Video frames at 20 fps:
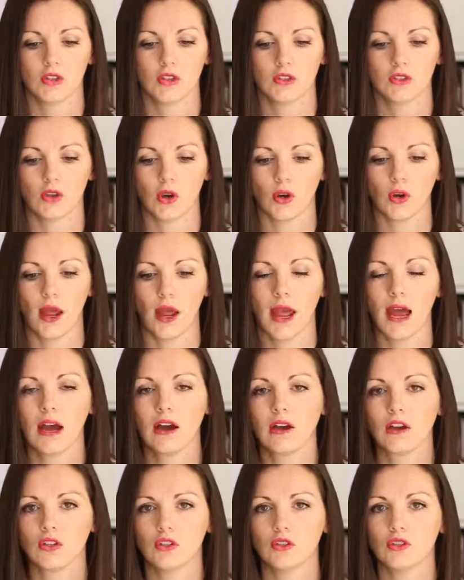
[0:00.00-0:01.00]
So how
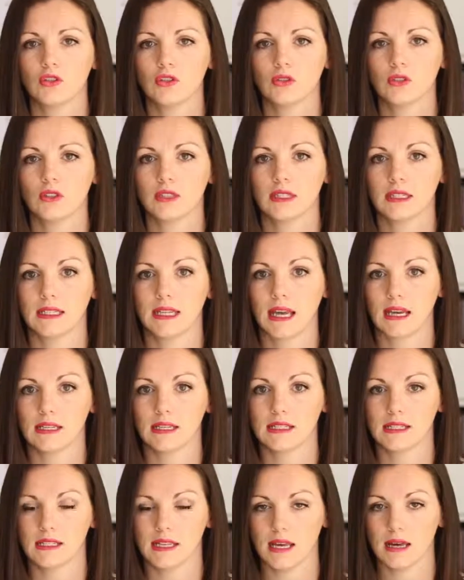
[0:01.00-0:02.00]
can you
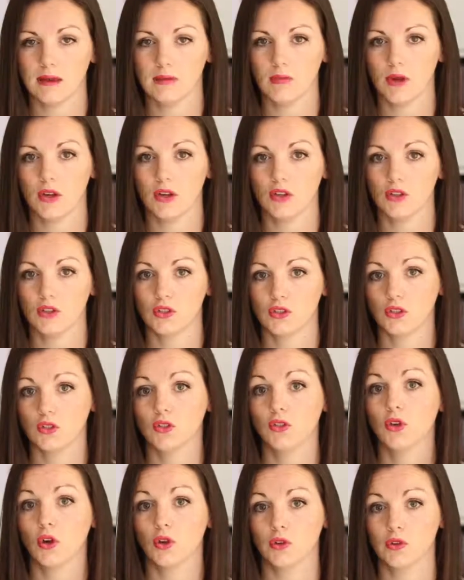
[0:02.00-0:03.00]
get them
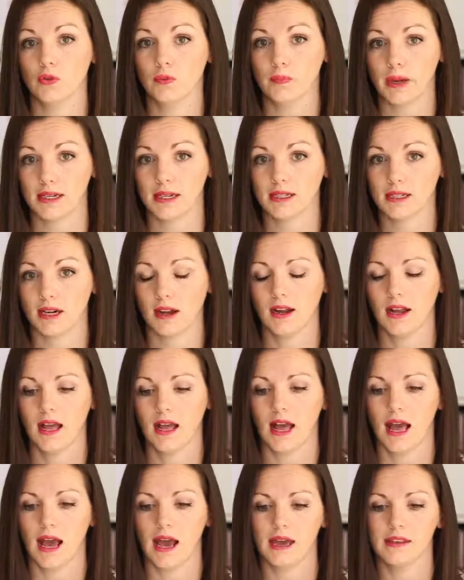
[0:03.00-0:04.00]
to know you better?
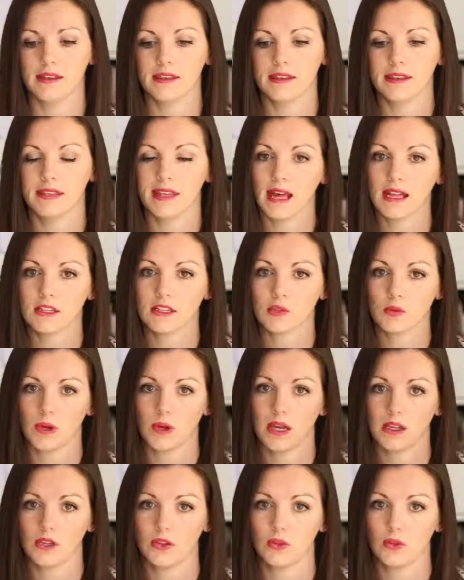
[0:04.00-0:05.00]
And that's
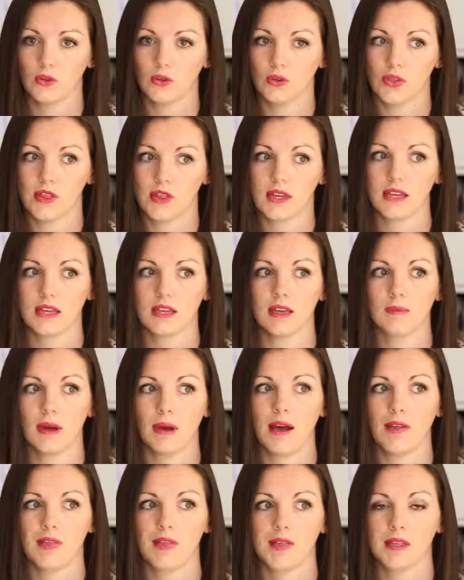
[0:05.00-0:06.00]
where you're thinking
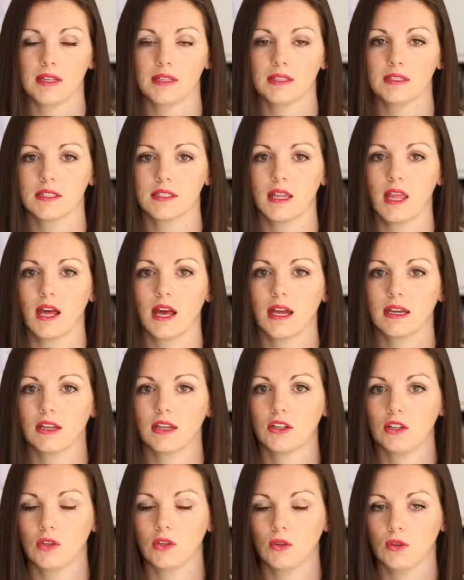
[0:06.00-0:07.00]
about things like
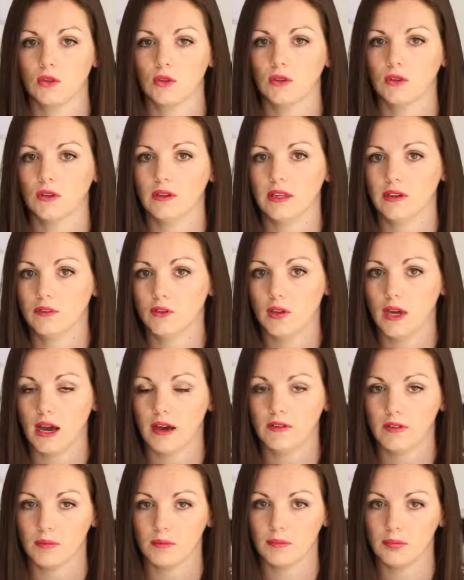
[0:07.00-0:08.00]
if you
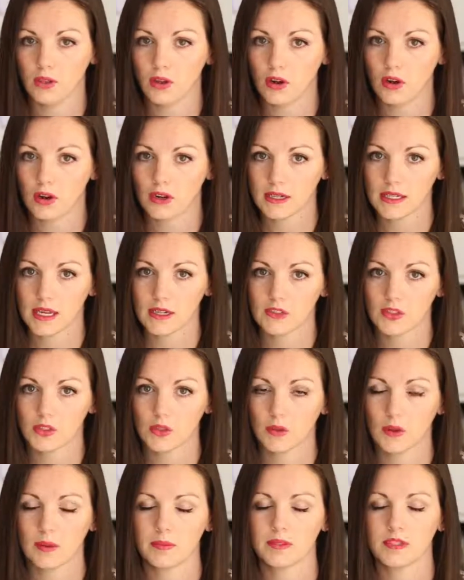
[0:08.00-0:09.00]
have a blog attached
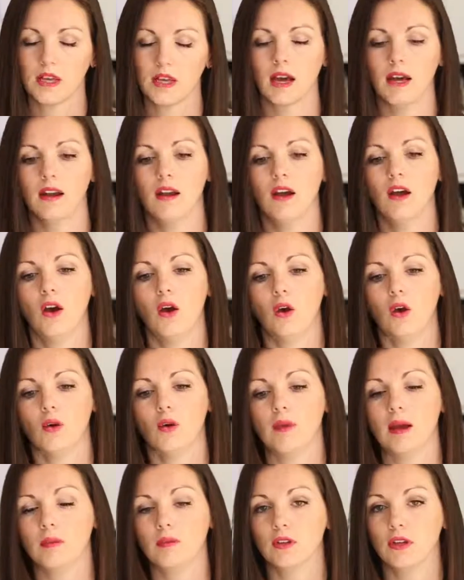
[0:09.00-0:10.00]
to your website, or
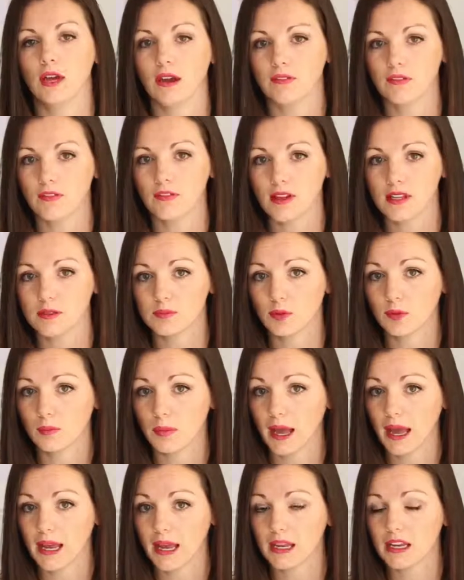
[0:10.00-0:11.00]
maybe you have a Facebook
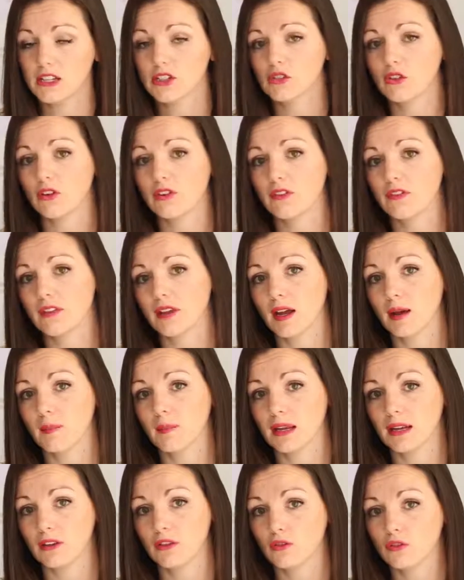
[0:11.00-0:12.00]
page or a
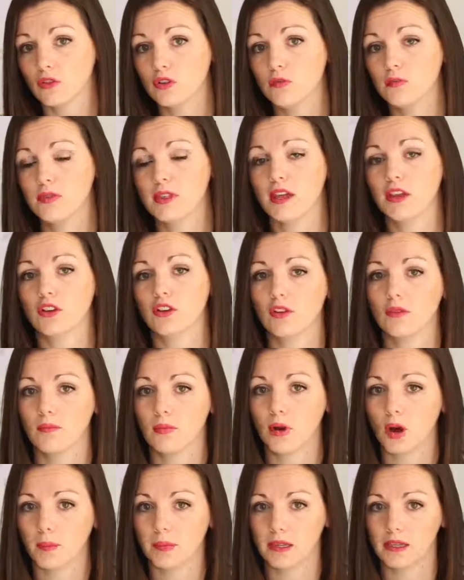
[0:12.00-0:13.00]
VIP group that you can
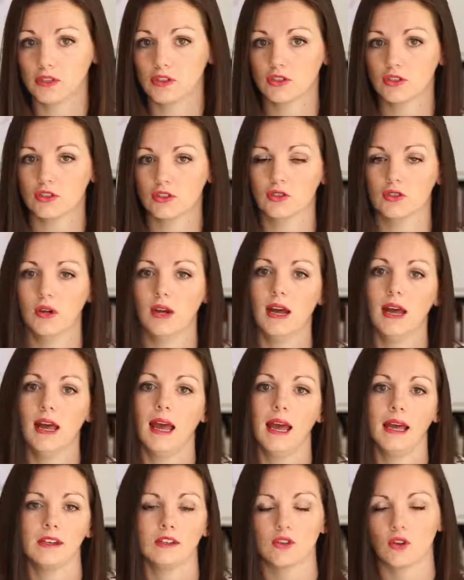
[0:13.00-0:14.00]
pop into
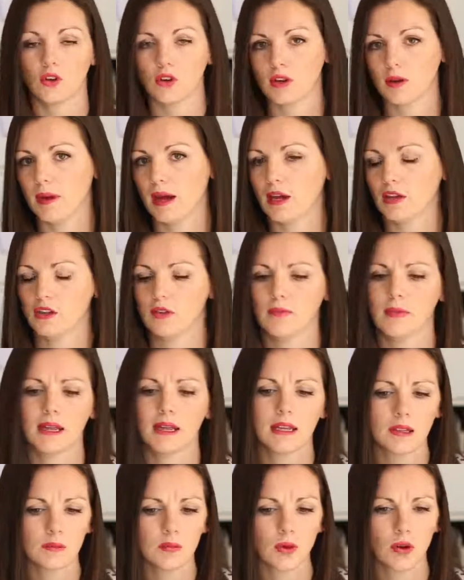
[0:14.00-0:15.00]
and talk about your
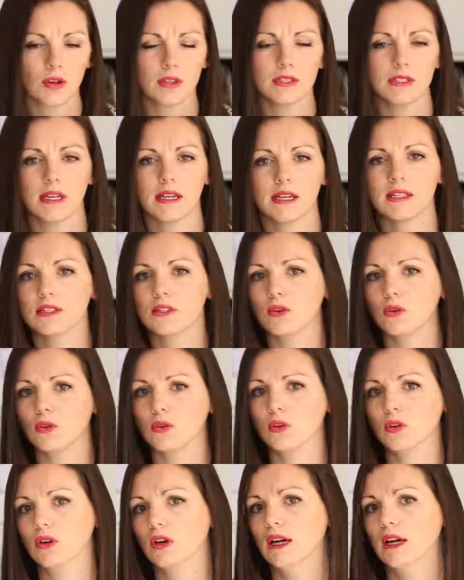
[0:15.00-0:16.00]
making process,
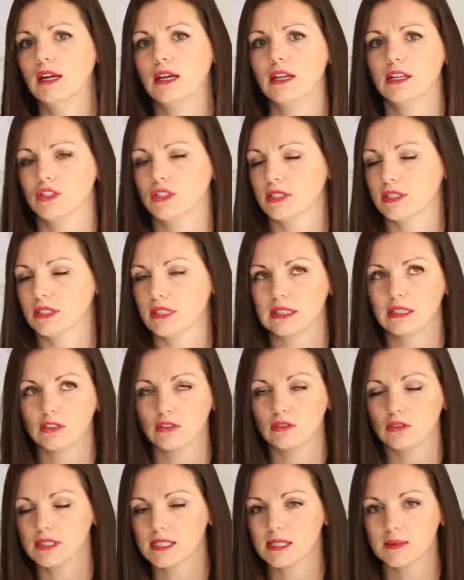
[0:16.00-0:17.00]
or just a
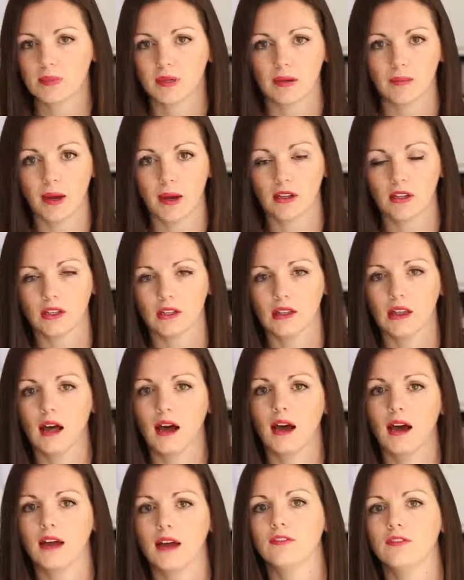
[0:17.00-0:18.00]
little tidbit about your
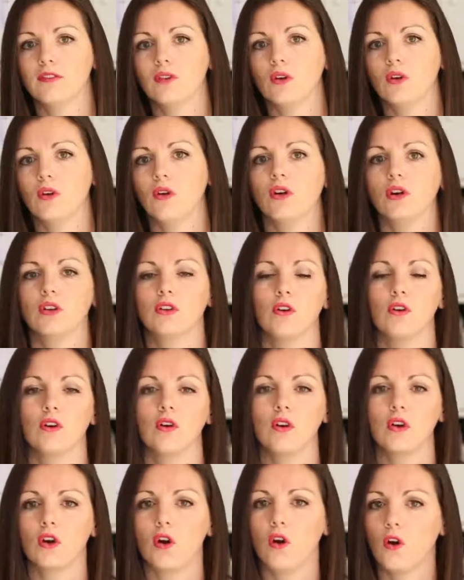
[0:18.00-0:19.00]
life or
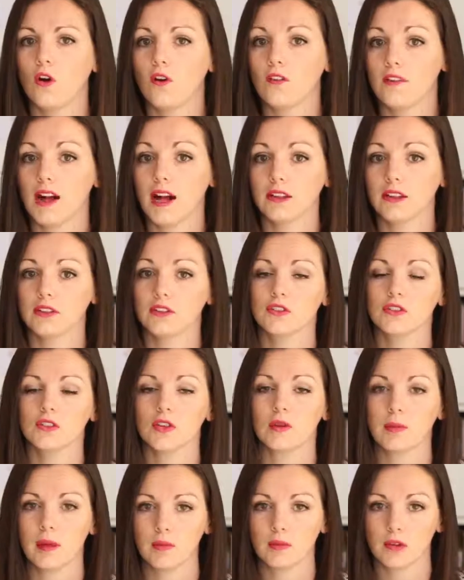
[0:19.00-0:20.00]
your core values, so
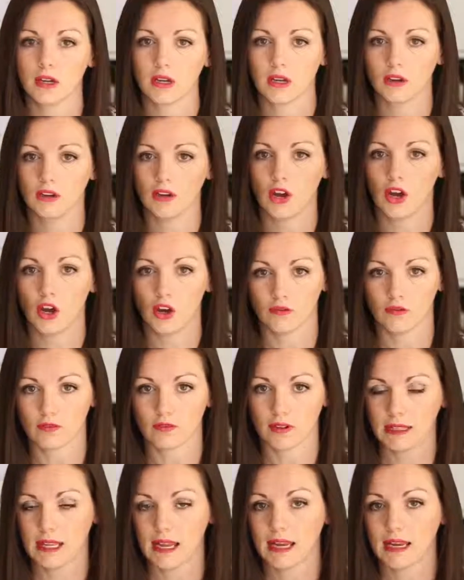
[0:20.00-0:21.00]
people can
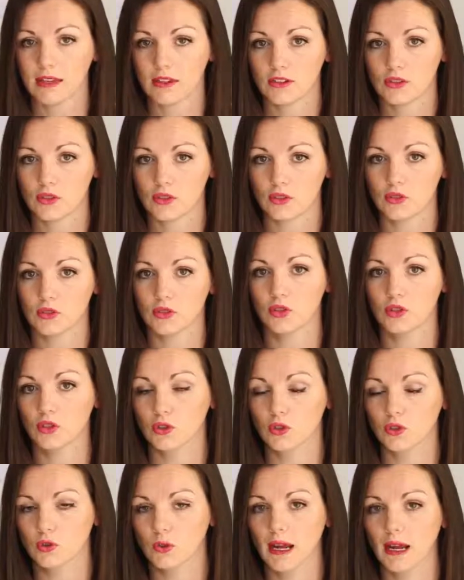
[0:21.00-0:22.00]
relate to
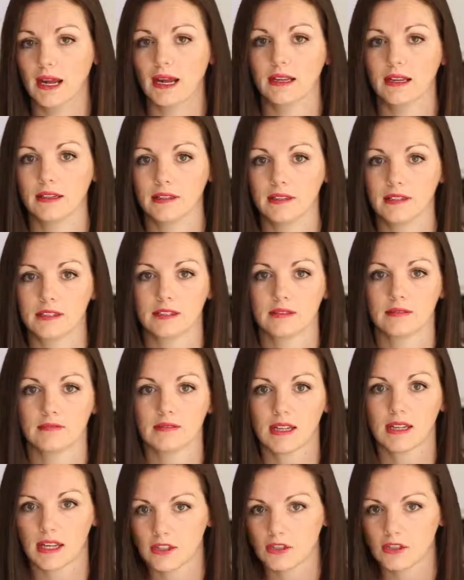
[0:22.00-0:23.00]
you and
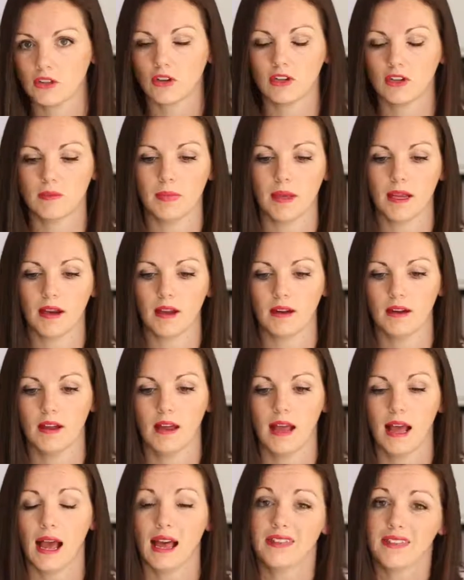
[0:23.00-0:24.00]
get to know you better,
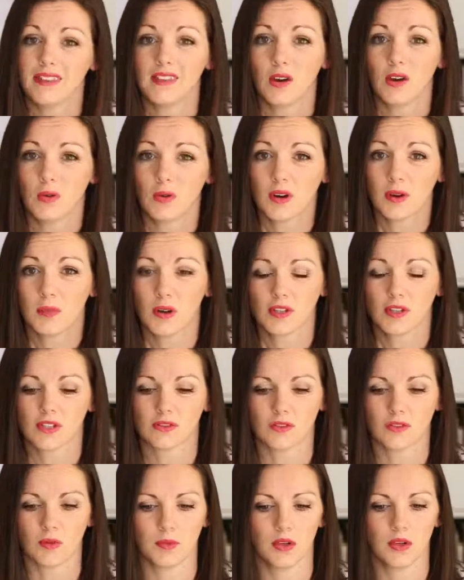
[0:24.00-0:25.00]
and then they'll want to purchase
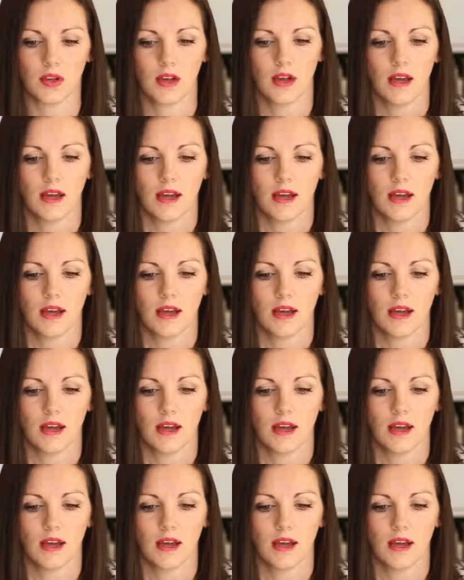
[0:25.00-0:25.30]
from you.